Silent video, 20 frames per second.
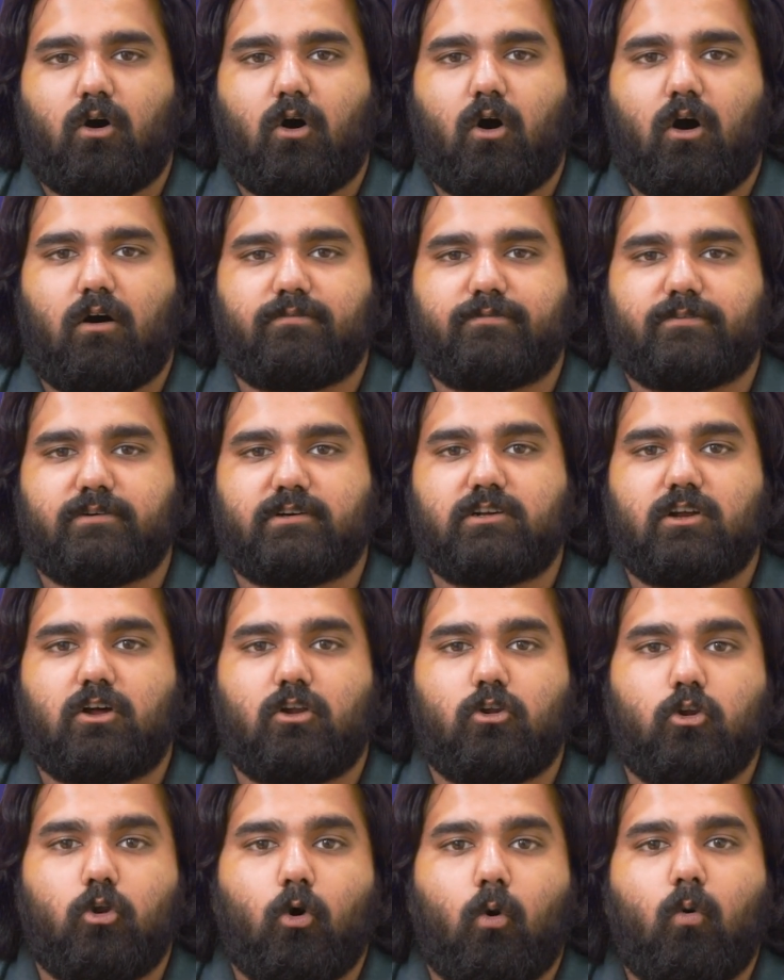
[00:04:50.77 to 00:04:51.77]
offer
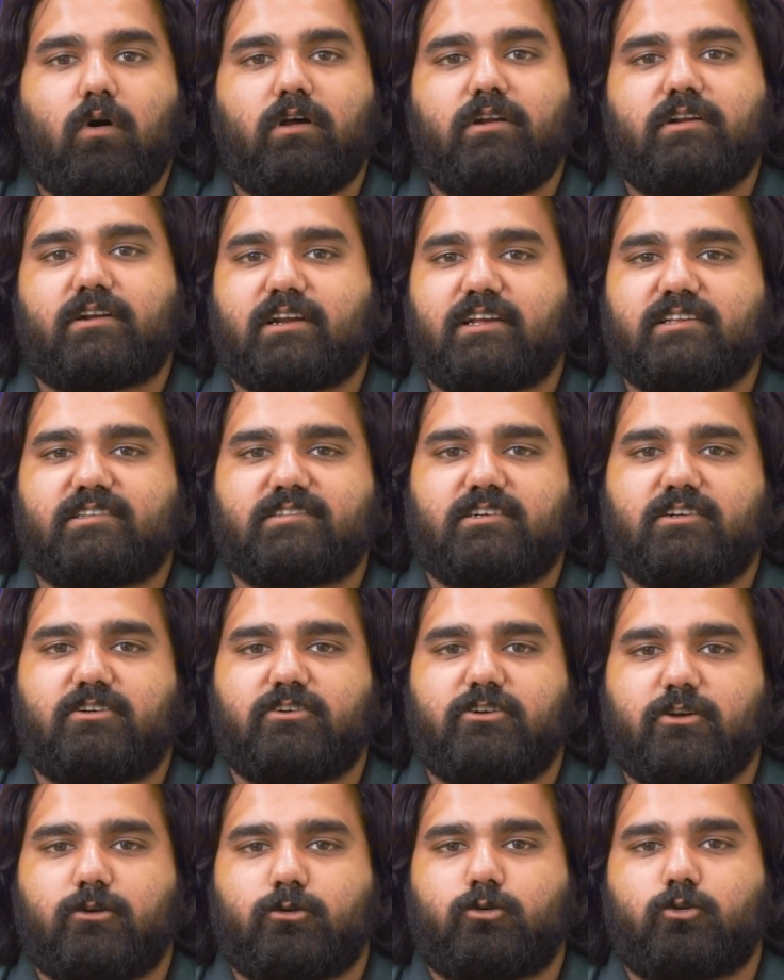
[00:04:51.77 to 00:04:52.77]
lower risk
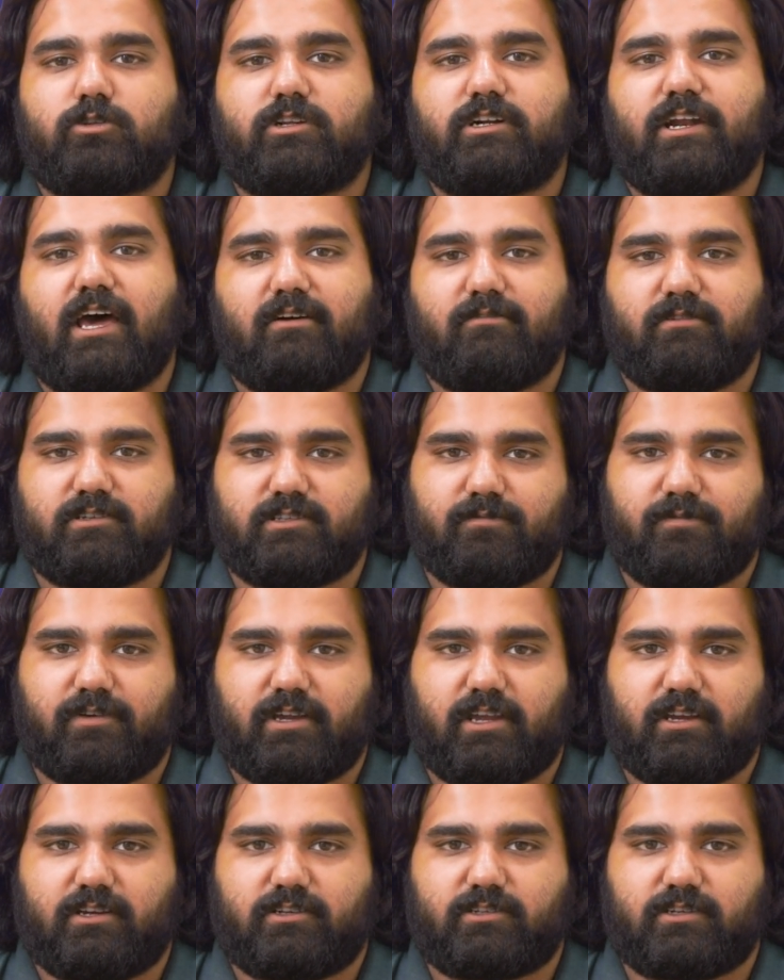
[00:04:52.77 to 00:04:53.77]
due to the
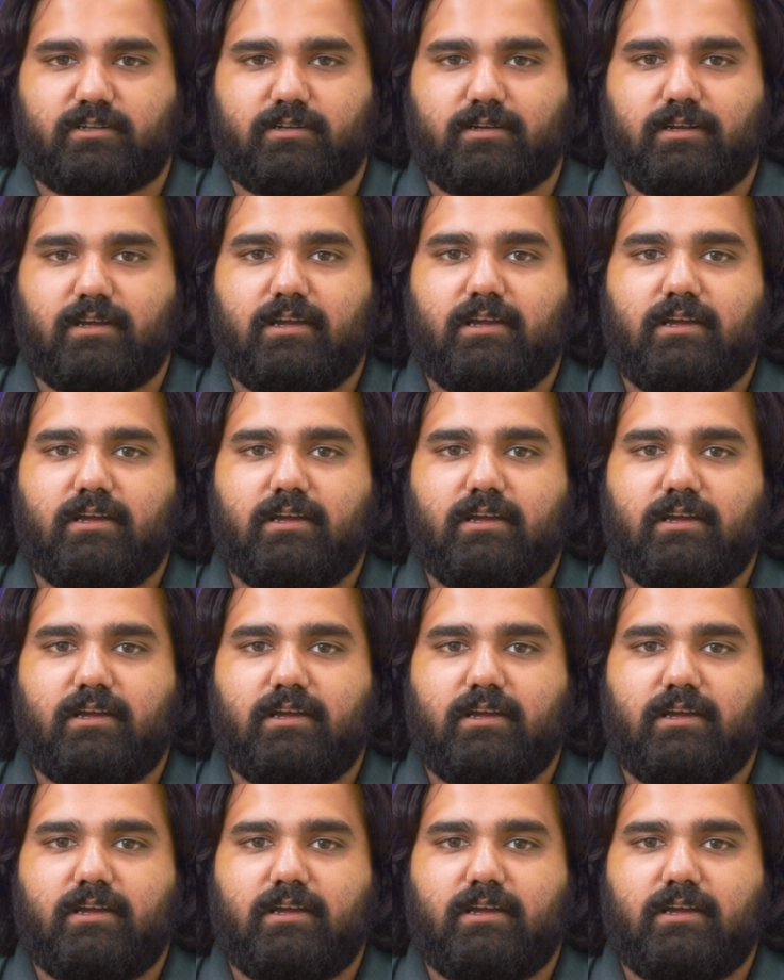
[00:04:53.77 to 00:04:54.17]
diversification.